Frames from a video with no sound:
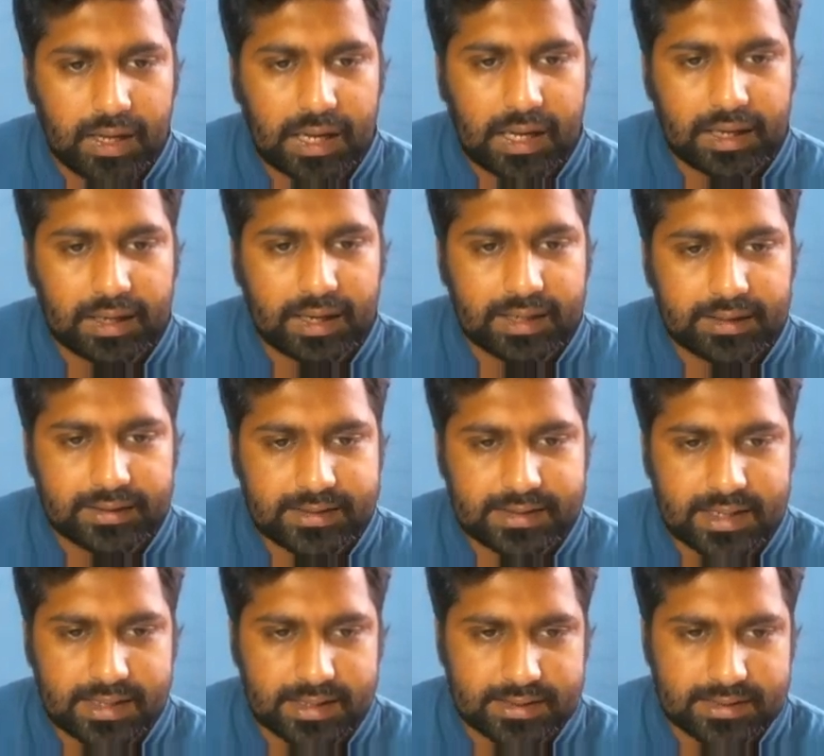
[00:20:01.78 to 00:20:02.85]
I'll write this
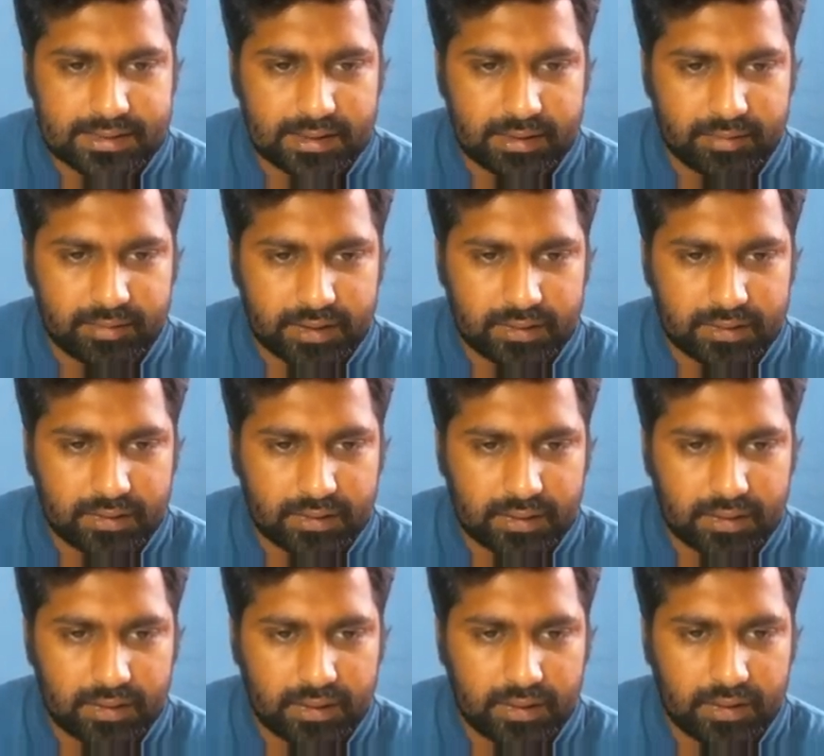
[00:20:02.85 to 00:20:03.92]
as limit
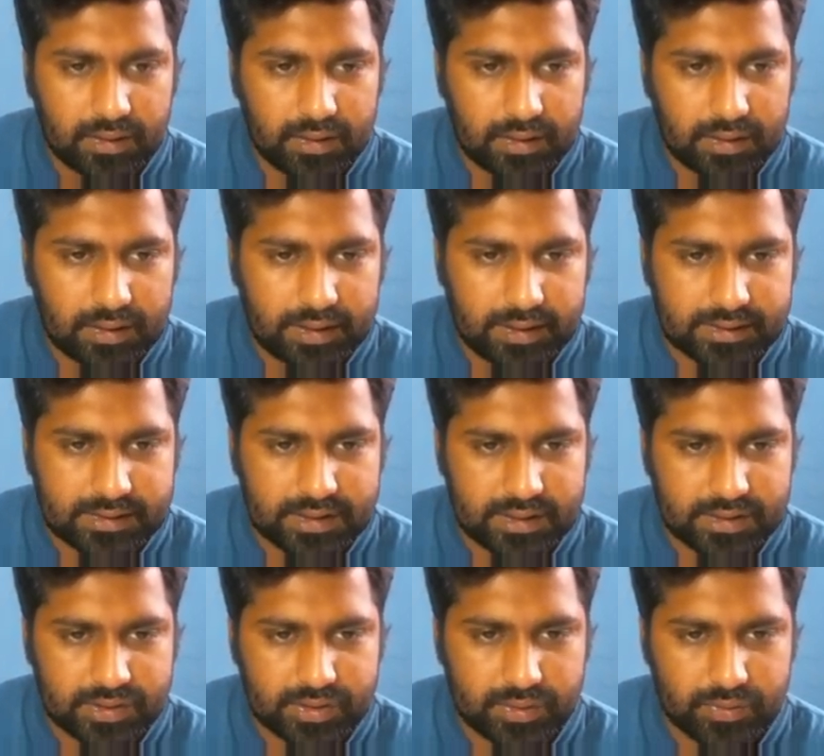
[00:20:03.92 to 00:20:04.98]
x
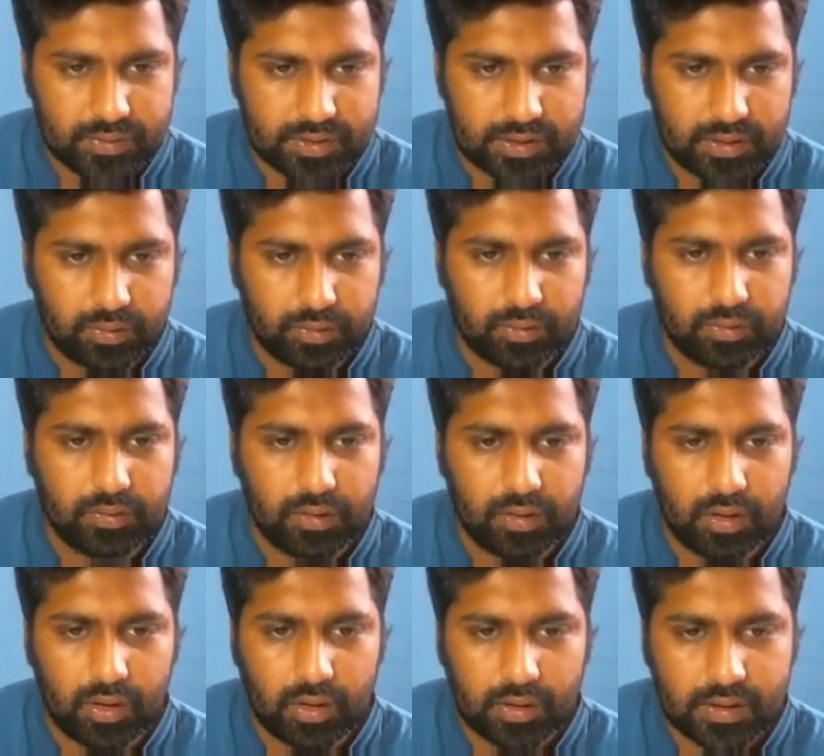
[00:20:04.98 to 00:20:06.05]
tends to 0
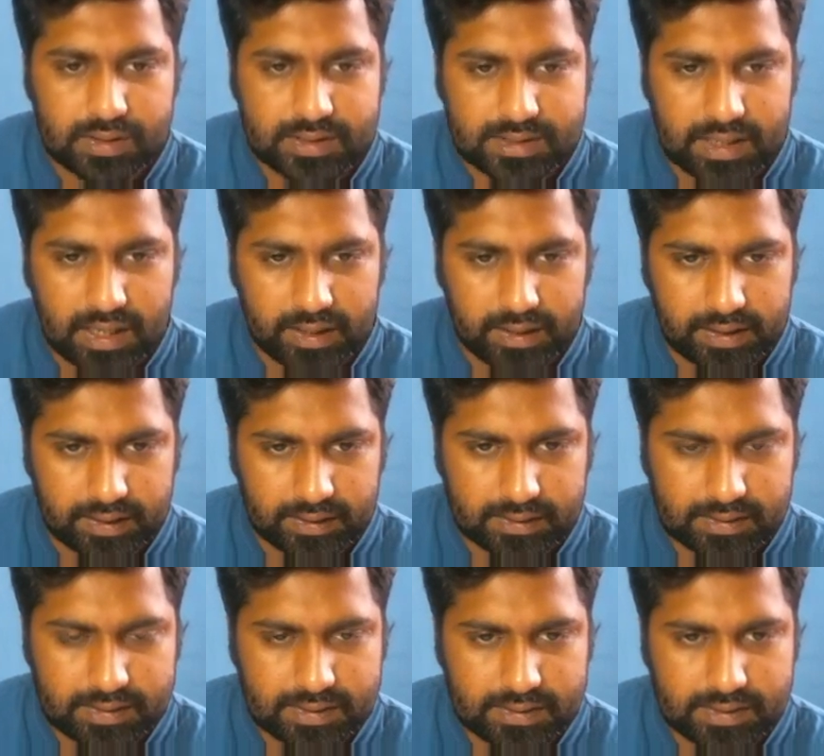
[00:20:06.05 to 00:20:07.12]
log sine
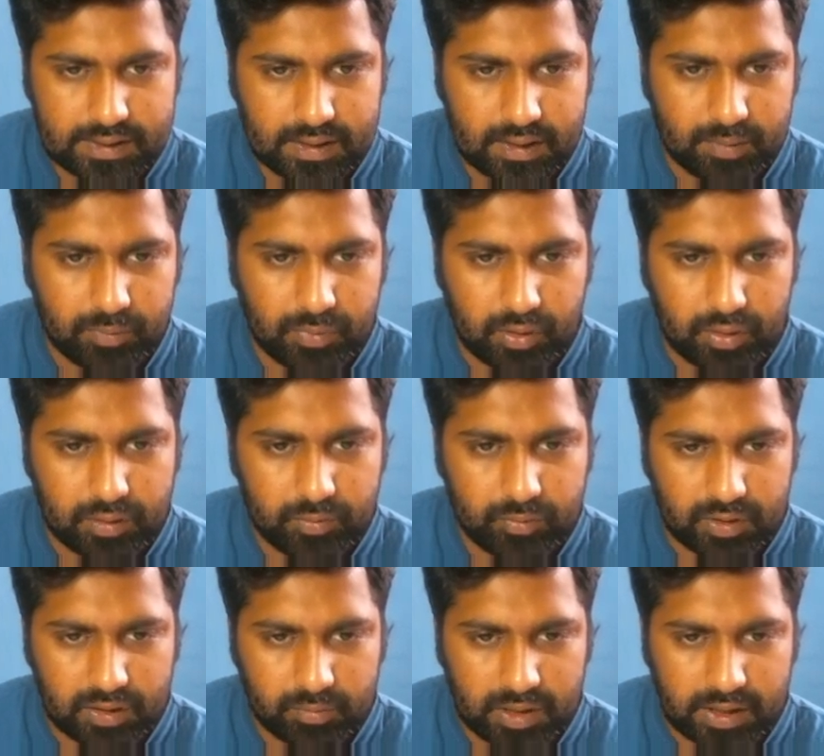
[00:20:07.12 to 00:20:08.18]
x upon
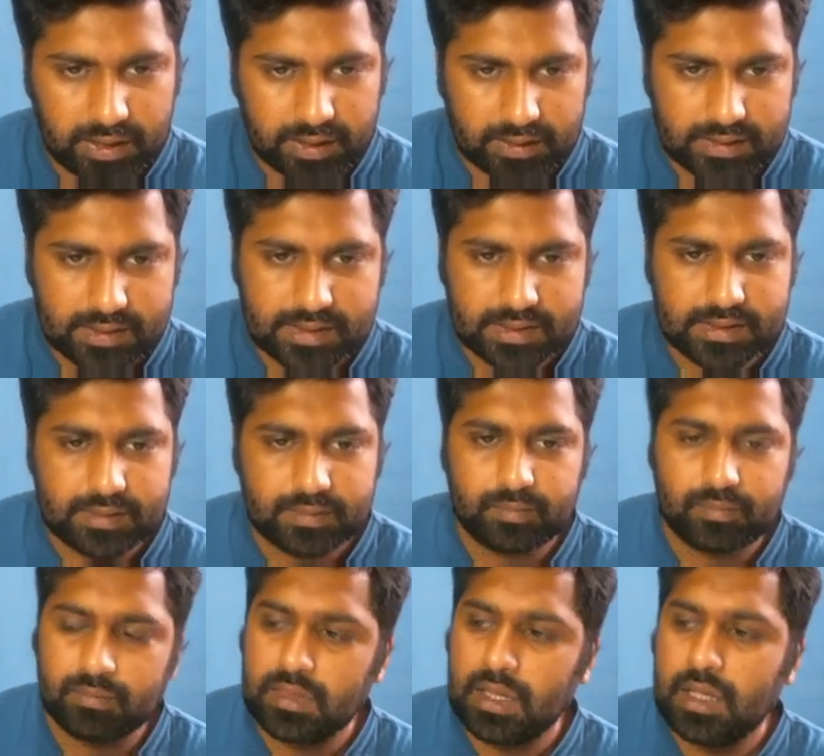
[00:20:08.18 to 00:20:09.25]
1 by x.
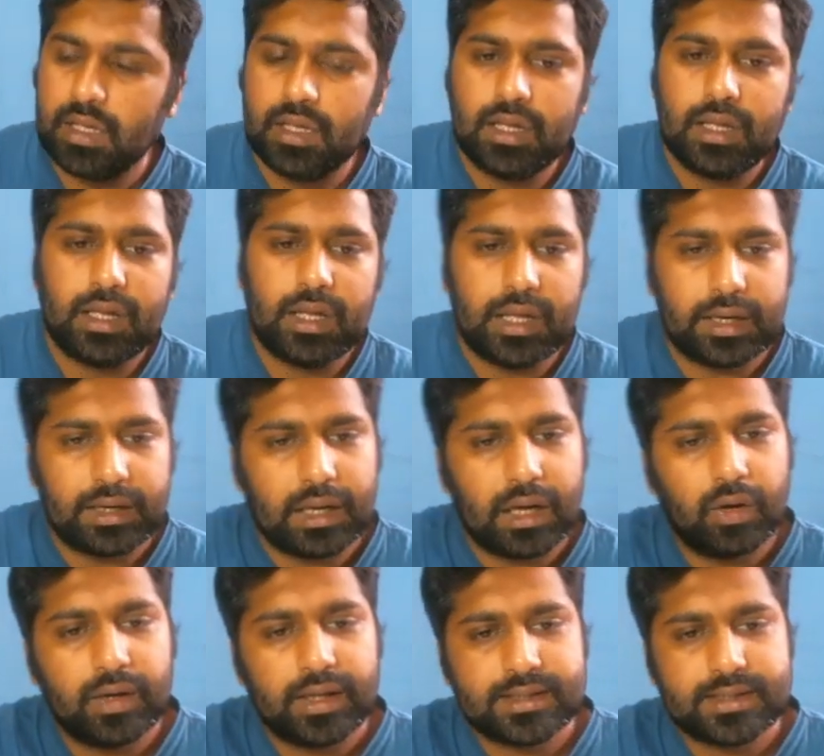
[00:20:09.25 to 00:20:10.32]
And
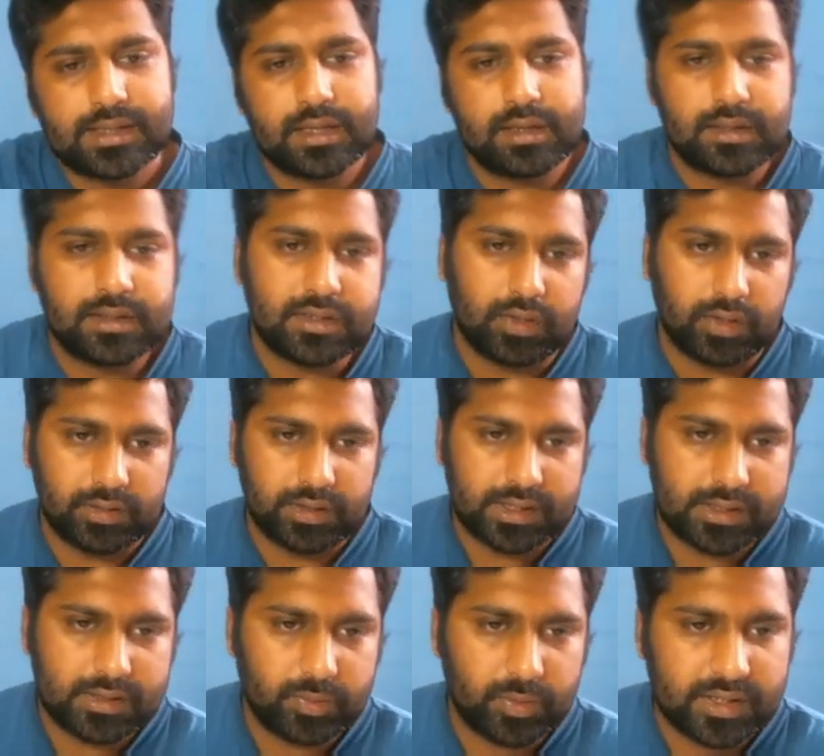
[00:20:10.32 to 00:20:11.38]
now let's solve this.